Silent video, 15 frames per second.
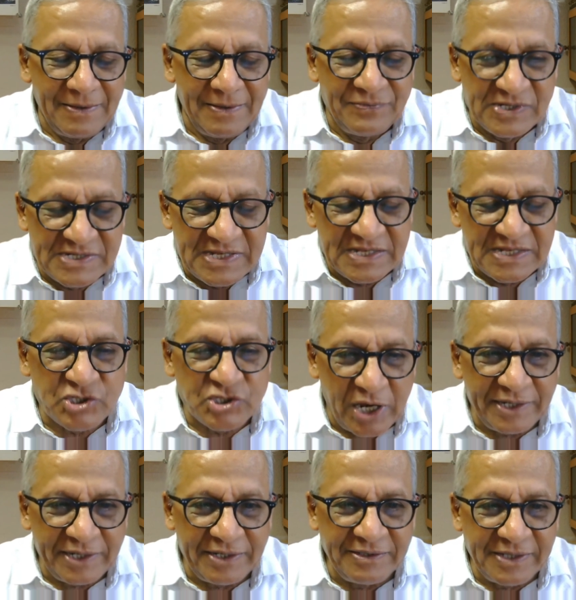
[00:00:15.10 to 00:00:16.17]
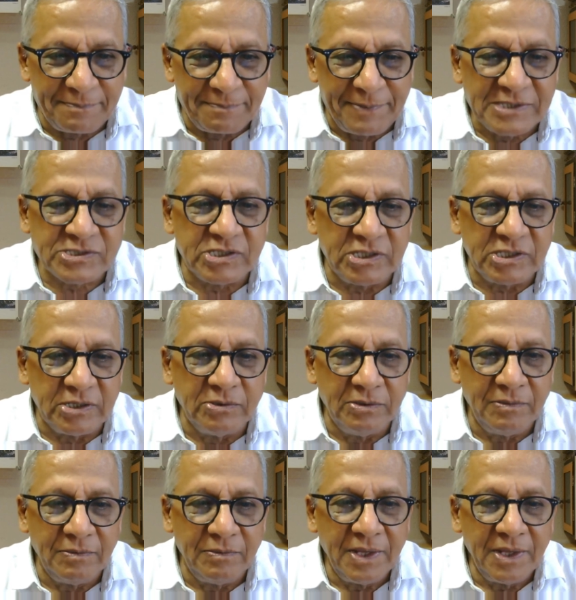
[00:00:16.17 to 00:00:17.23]
This is a channel that brings to you
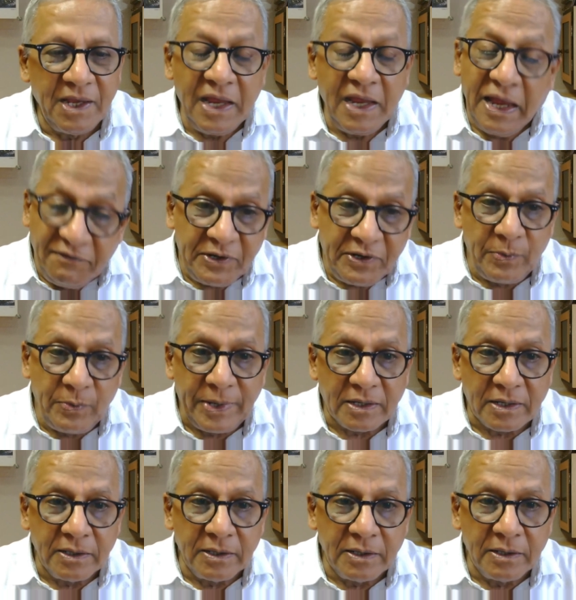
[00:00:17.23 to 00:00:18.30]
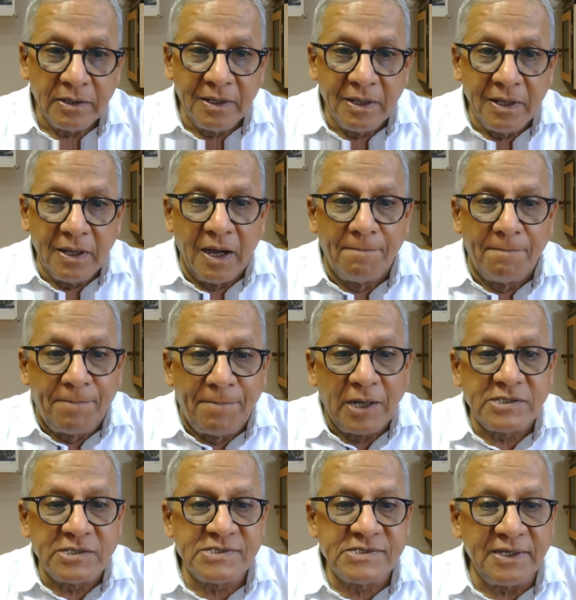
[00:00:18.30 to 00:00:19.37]
every week a
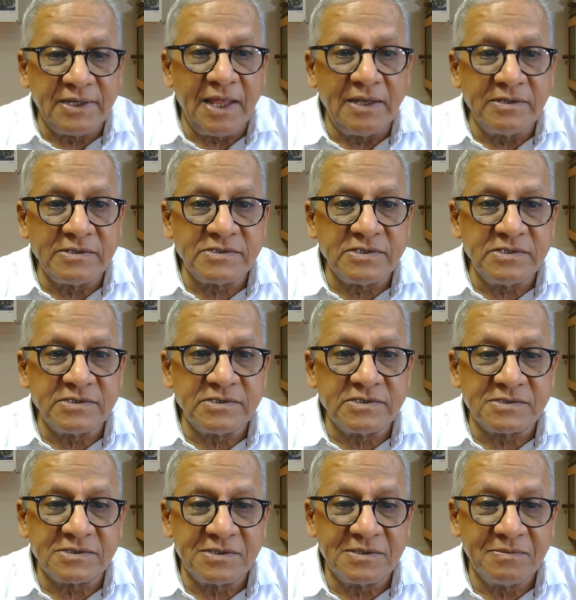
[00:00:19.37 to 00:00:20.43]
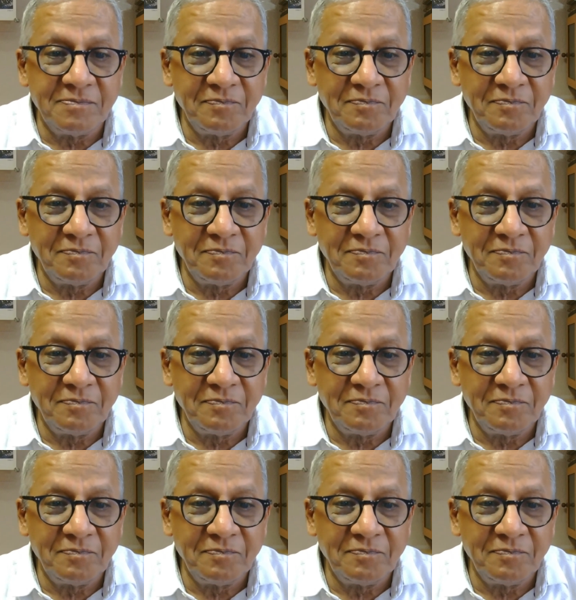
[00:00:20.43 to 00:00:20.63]
policy analysis,